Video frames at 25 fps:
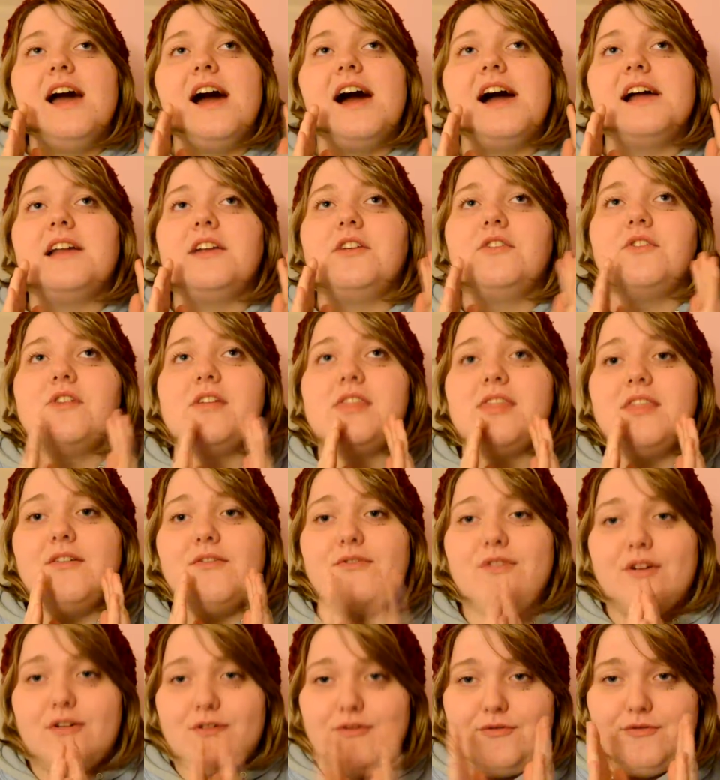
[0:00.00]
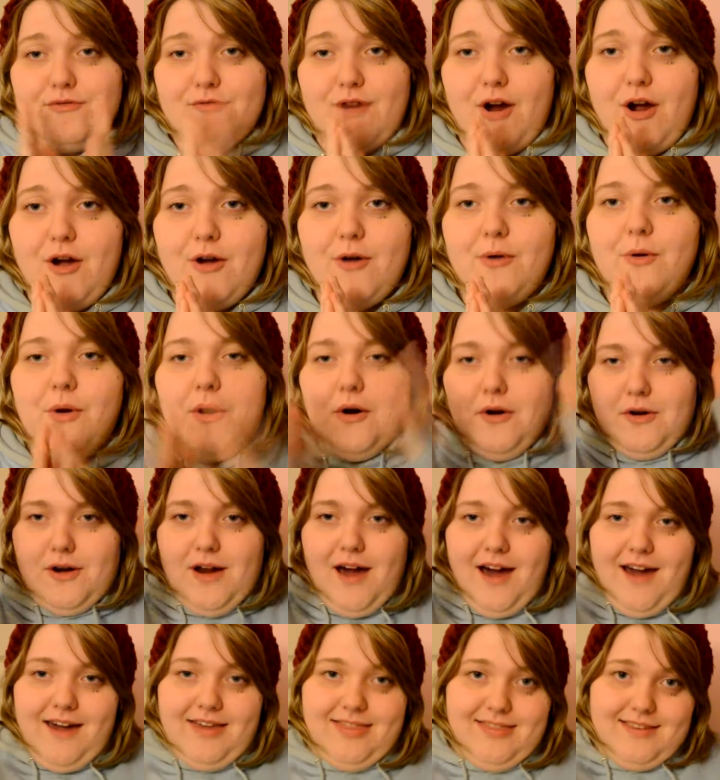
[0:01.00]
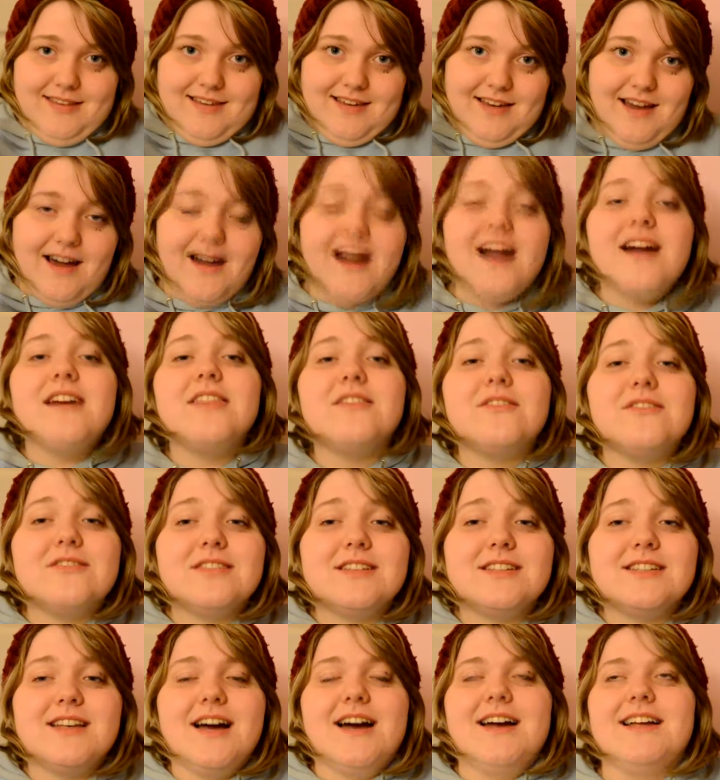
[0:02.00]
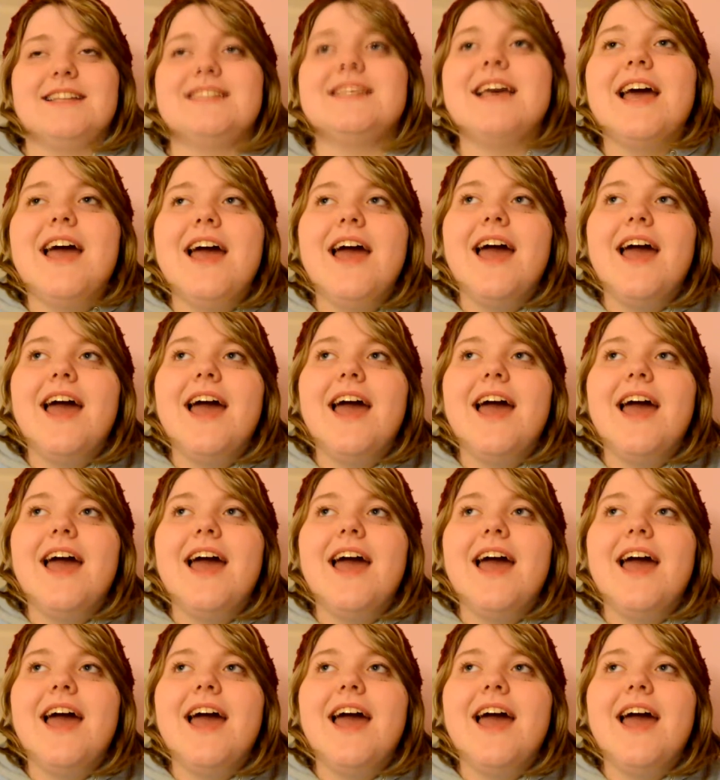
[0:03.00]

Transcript: and you're in the front row on either of the sides,